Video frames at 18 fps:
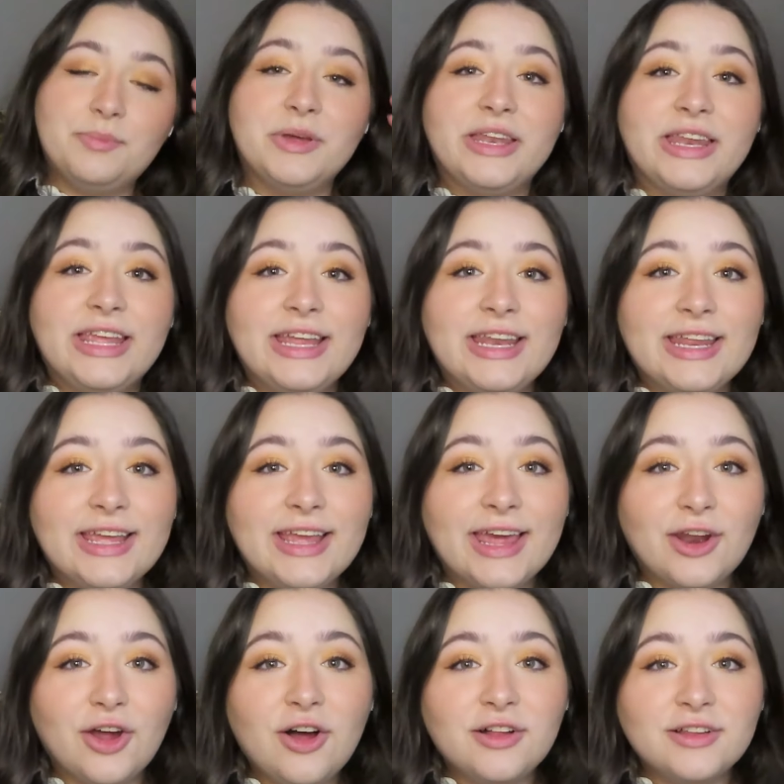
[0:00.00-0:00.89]
but eating
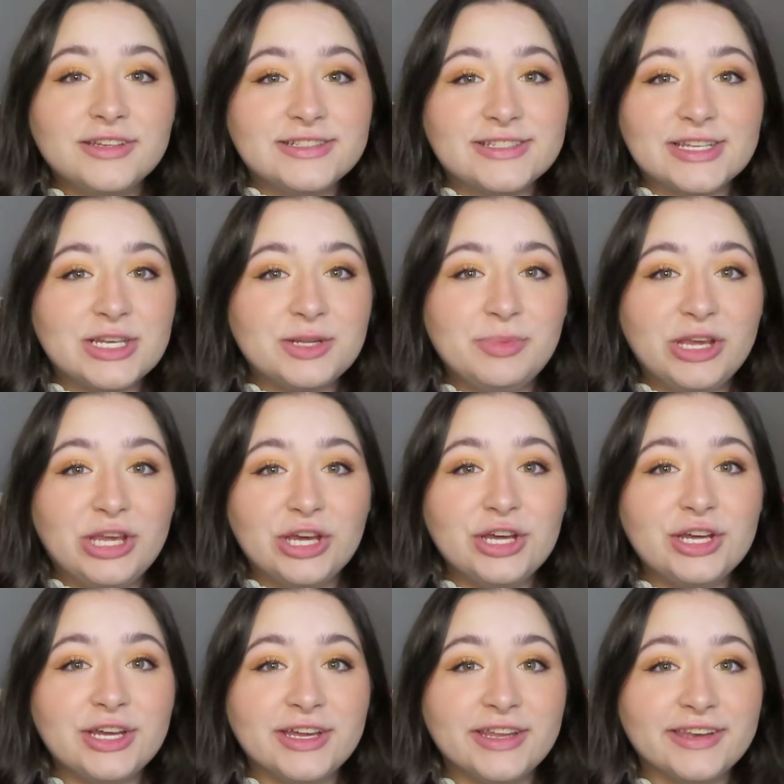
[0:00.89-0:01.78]
it all is going to be
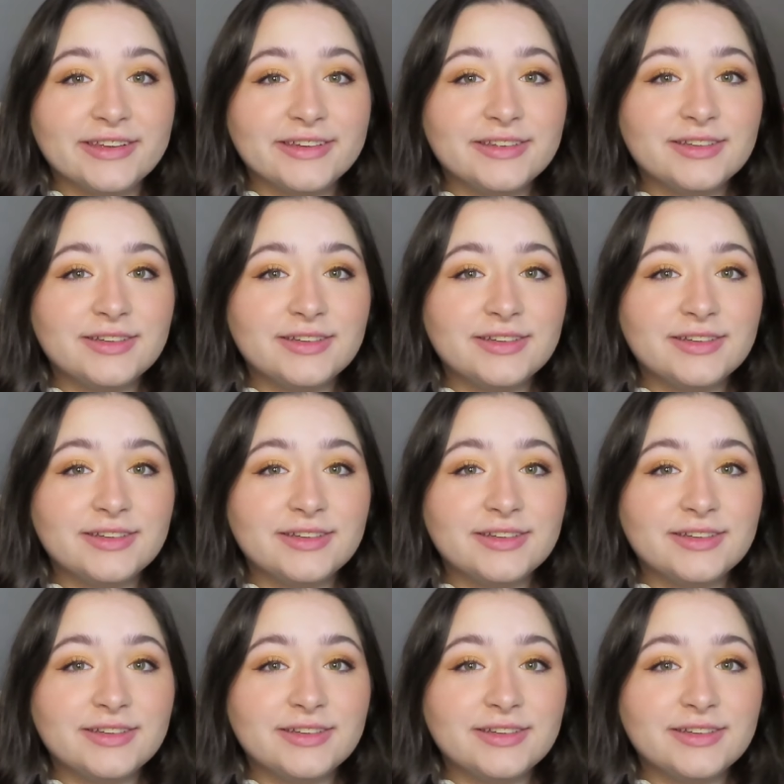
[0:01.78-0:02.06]
good.